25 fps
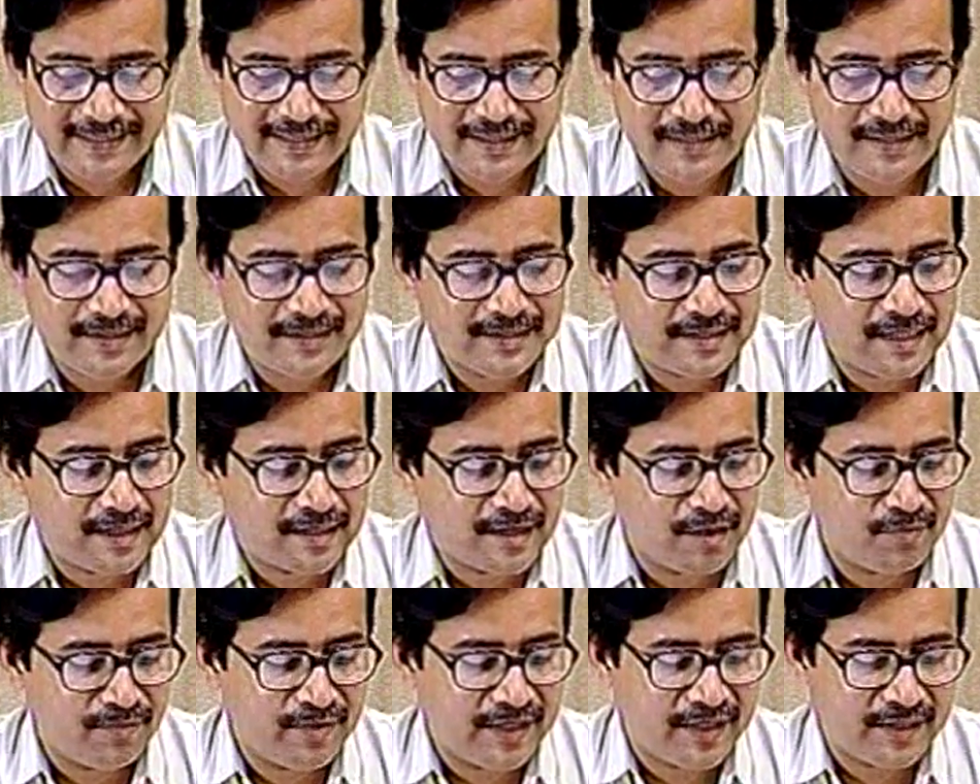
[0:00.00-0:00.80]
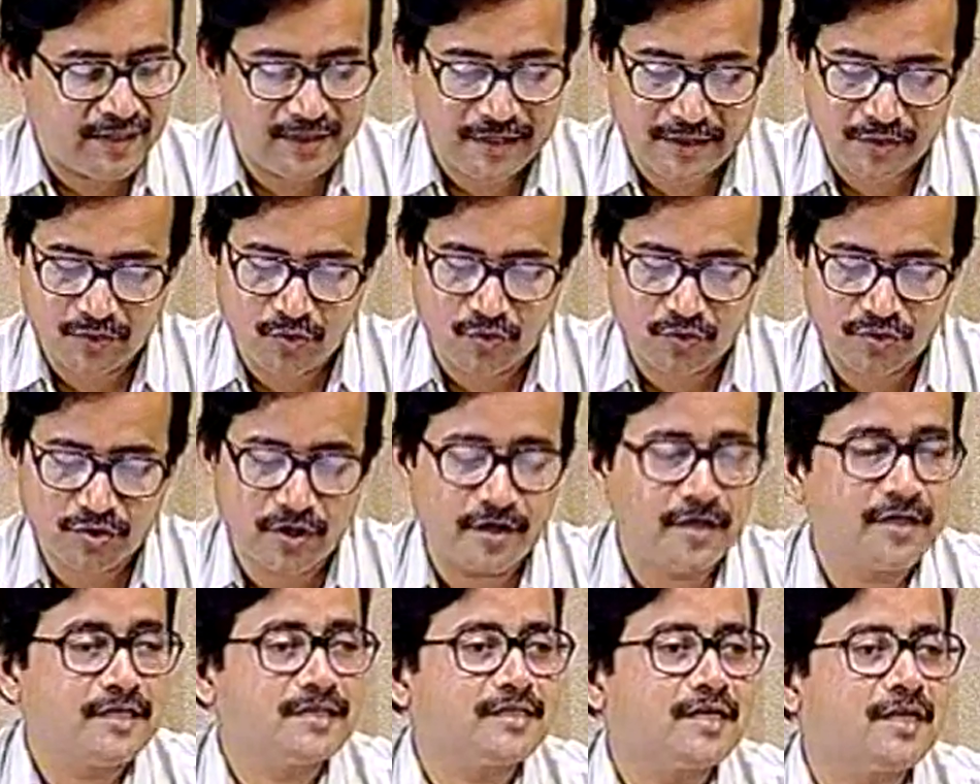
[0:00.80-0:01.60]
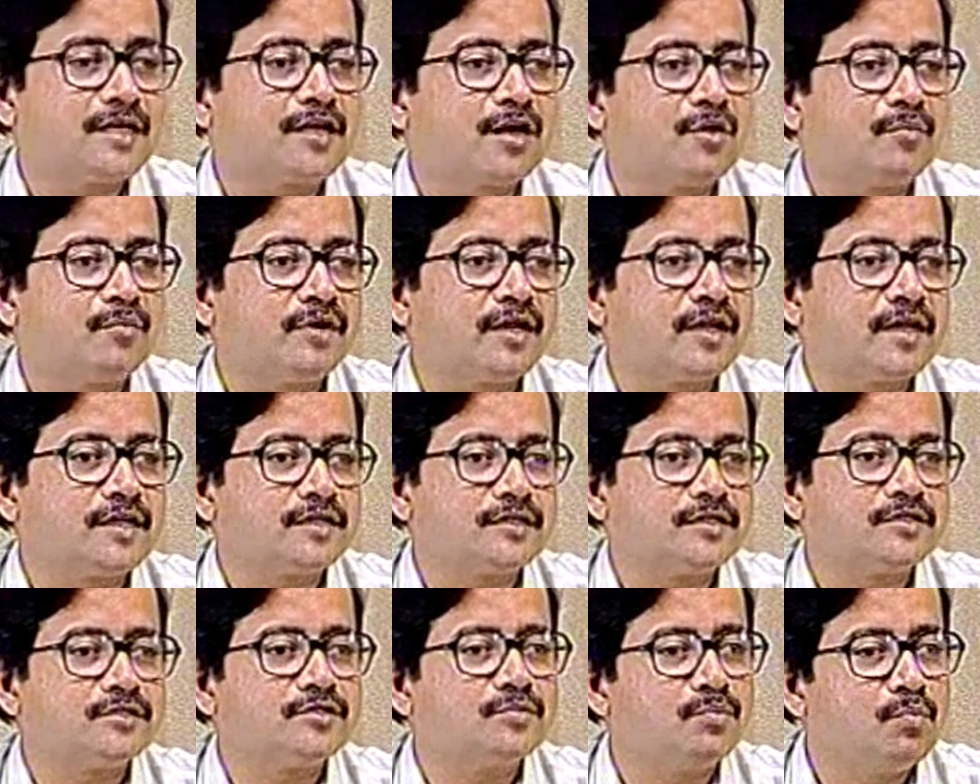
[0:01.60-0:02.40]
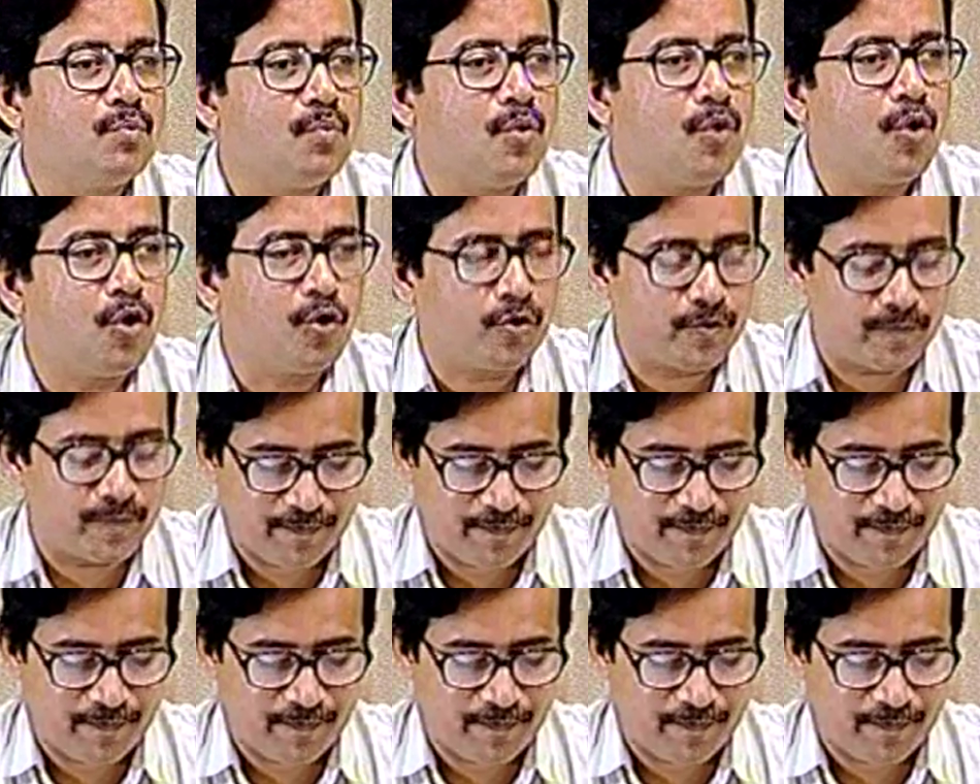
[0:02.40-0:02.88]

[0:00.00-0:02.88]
the this course on digital communications more.